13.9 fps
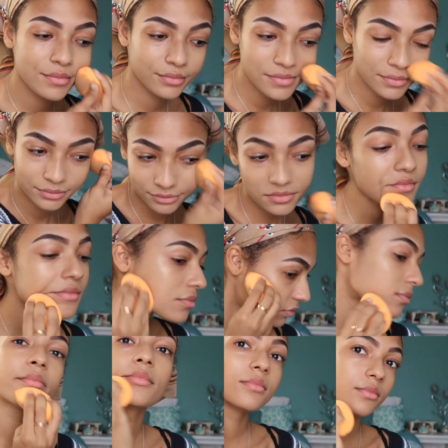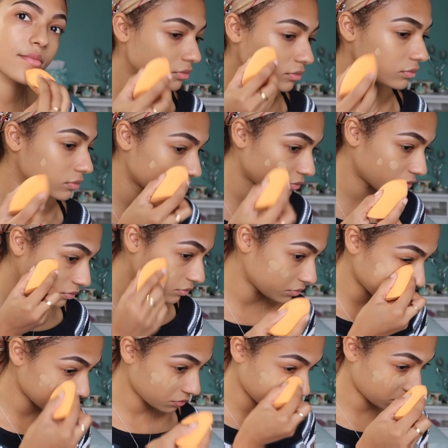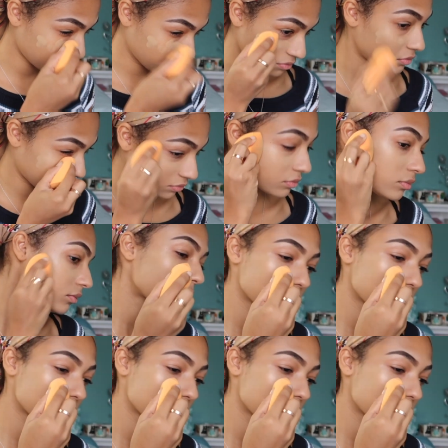was a little bit darker, but it ended up being a perfect match.